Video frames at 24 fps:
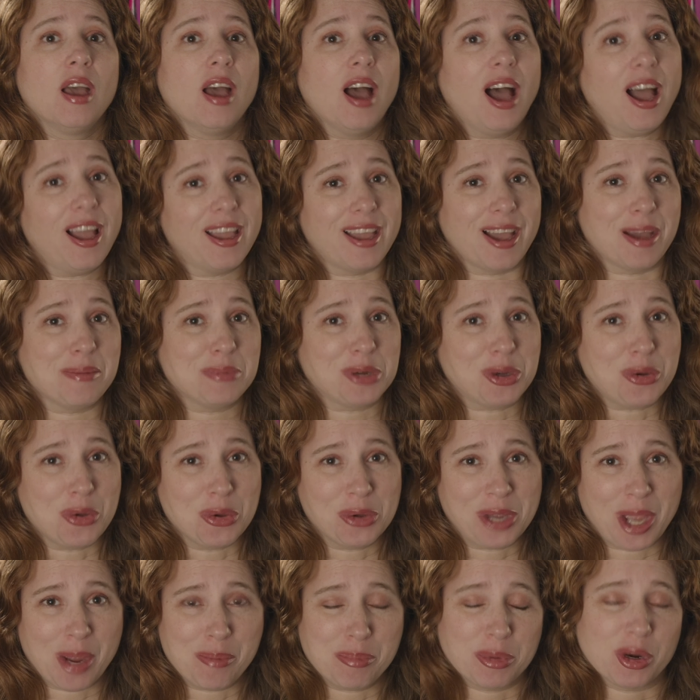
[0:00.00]
Hi, I'm Nicole
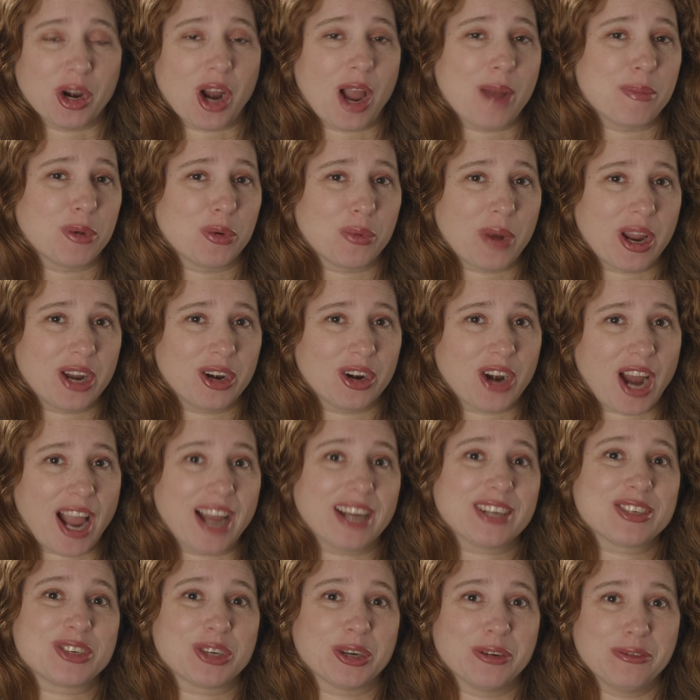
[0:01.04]
Kemper. I'm a writer,
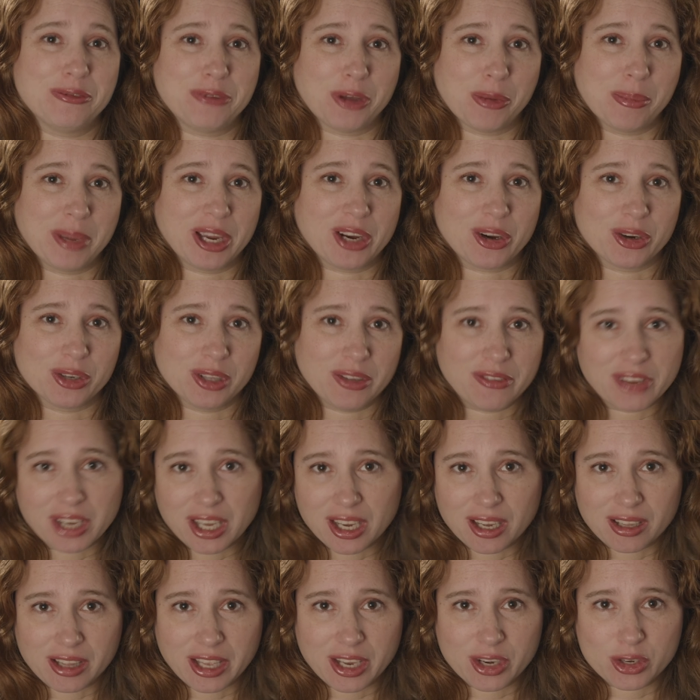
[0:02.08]
actor, and filmmaker living in
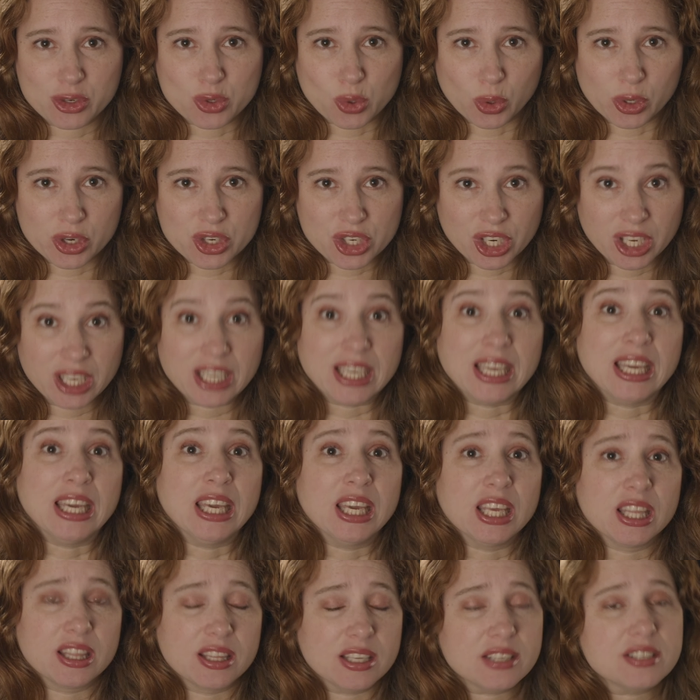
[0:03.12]
Atlanta, Georgia.
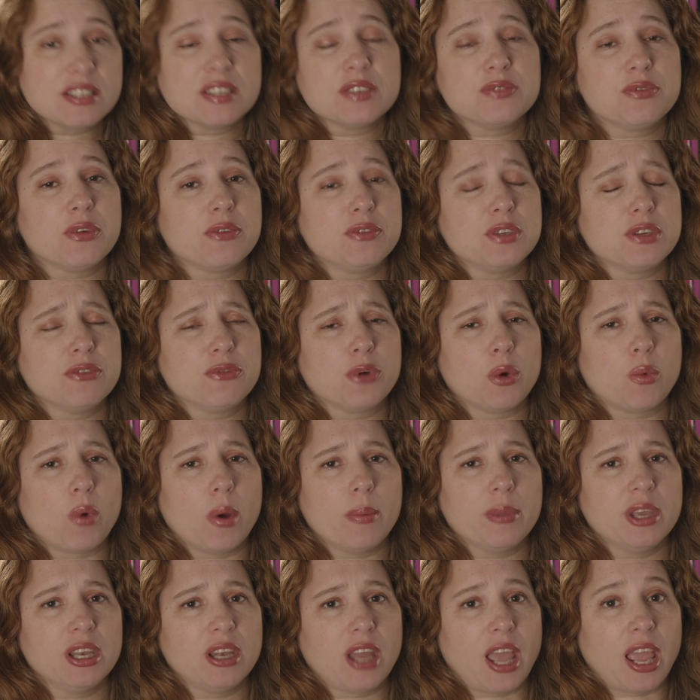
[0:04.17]
This is 50 Foot
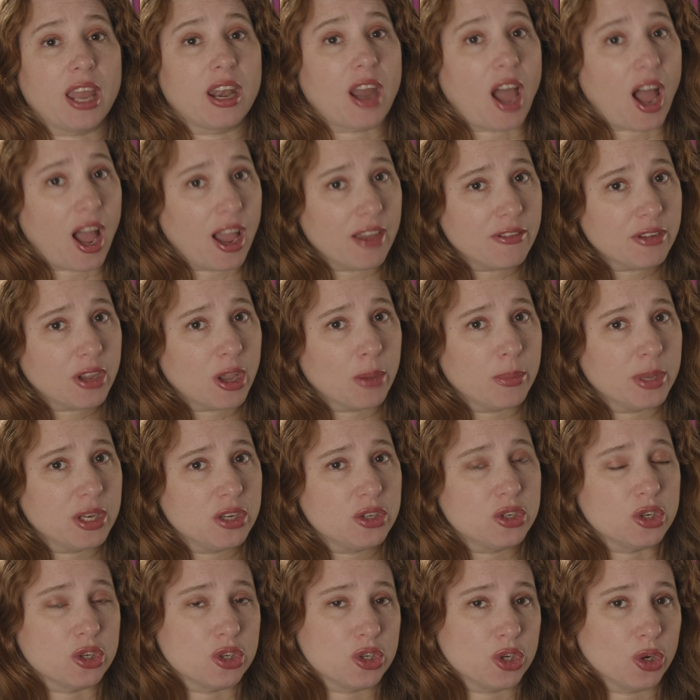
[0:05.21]
Woman, and I've
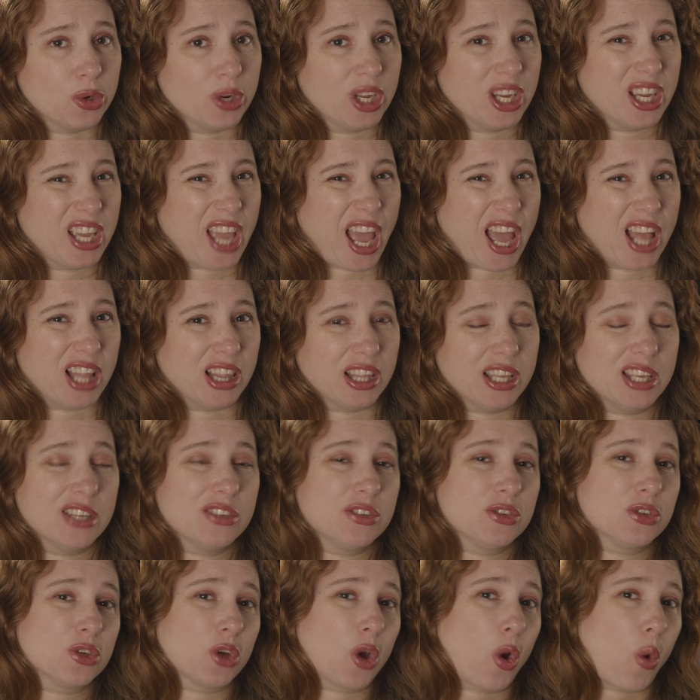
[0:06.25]
committed to shooting at
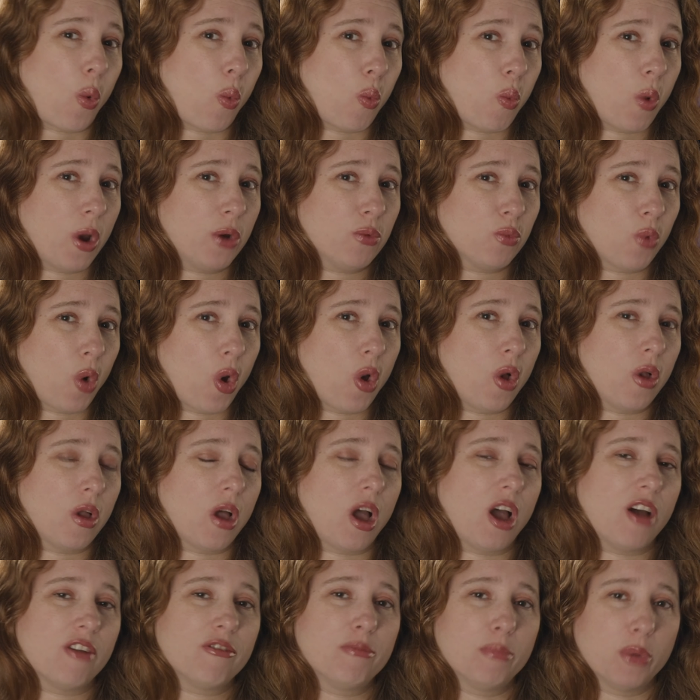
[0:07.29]
least one roll
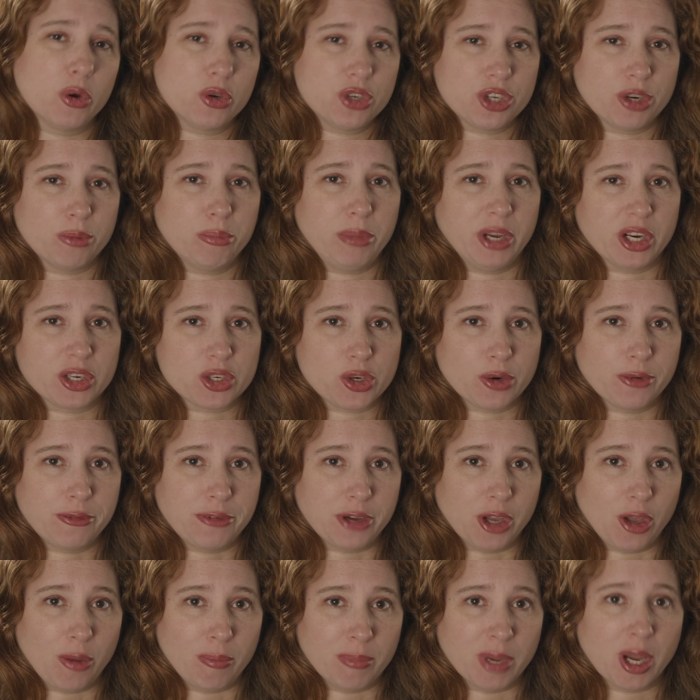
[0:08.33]
of motion picture
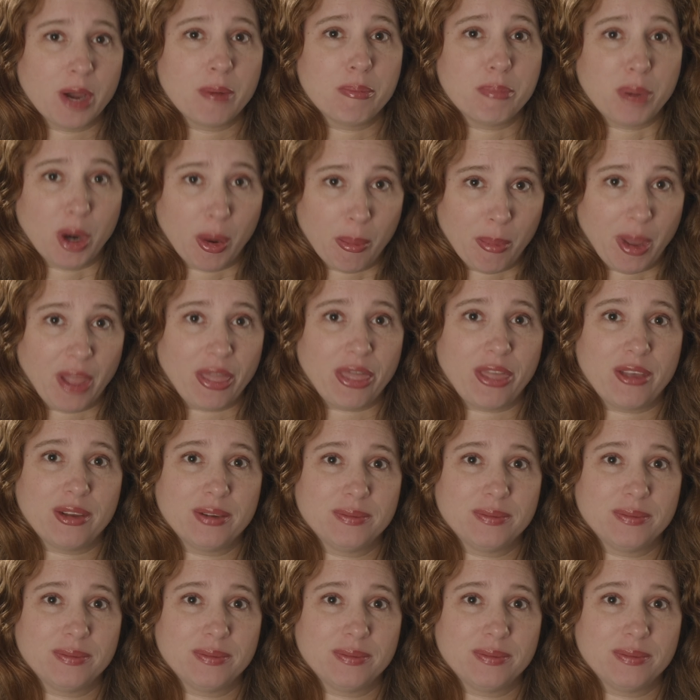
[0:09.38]
film per month.